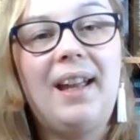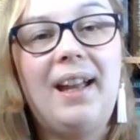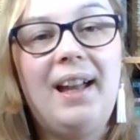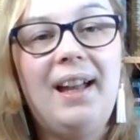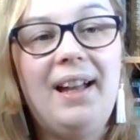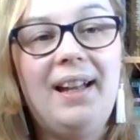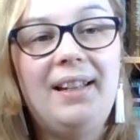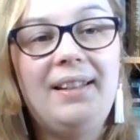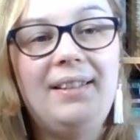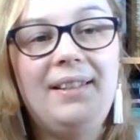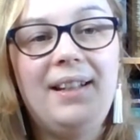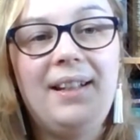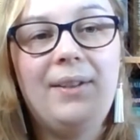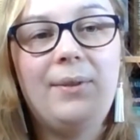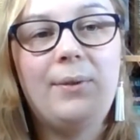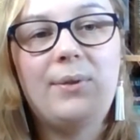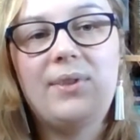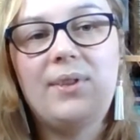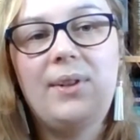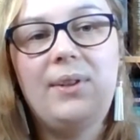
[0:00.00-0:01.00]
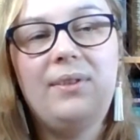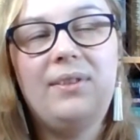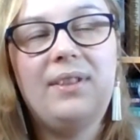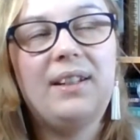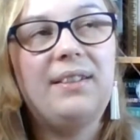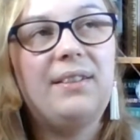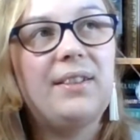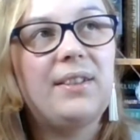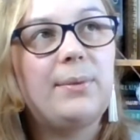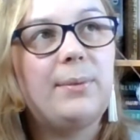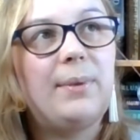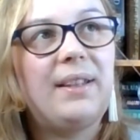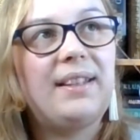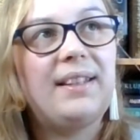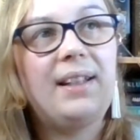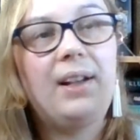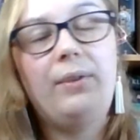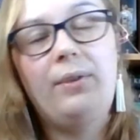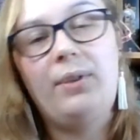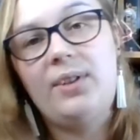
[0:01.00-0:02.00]
And it also deals with
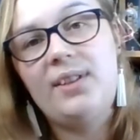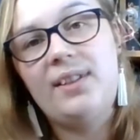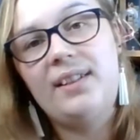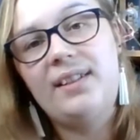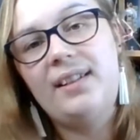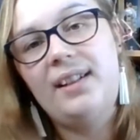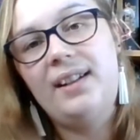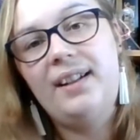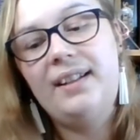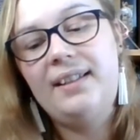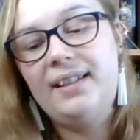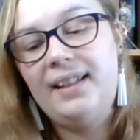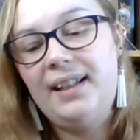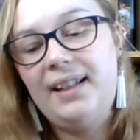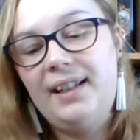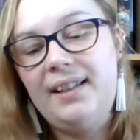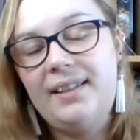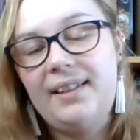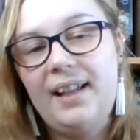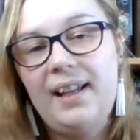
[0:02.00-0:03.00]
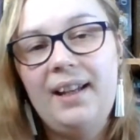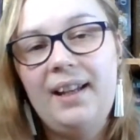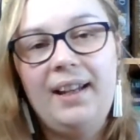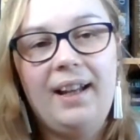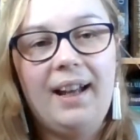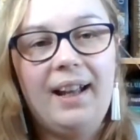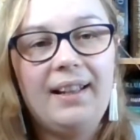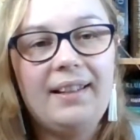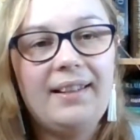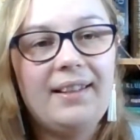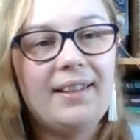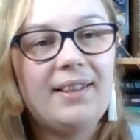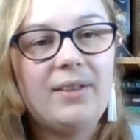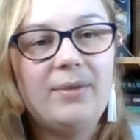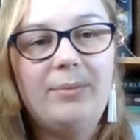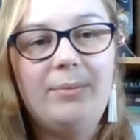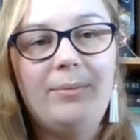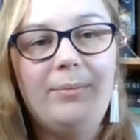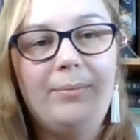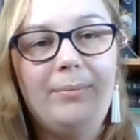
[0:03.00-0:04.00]
secret societies and
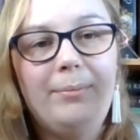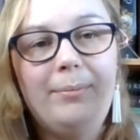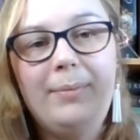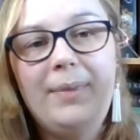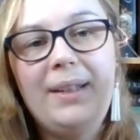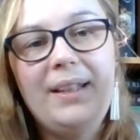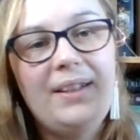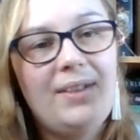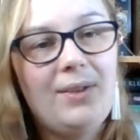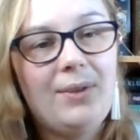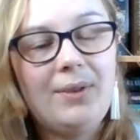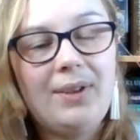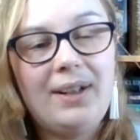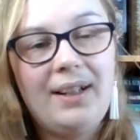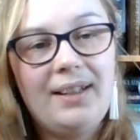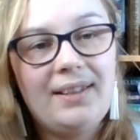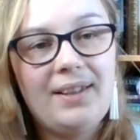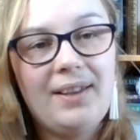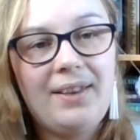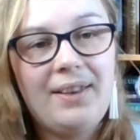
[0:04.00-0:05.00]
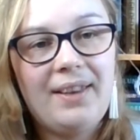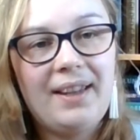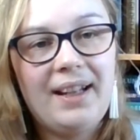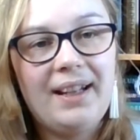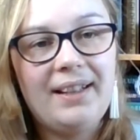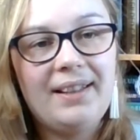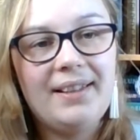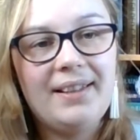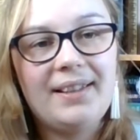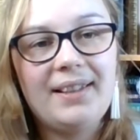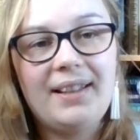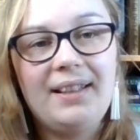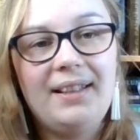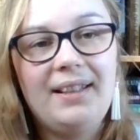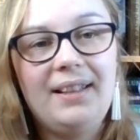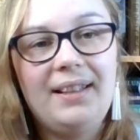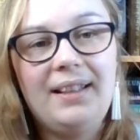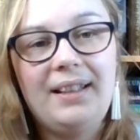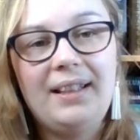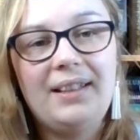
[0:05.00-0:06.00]
some mysteries and things,
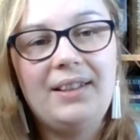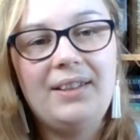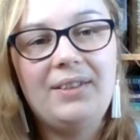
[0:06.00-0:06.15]
and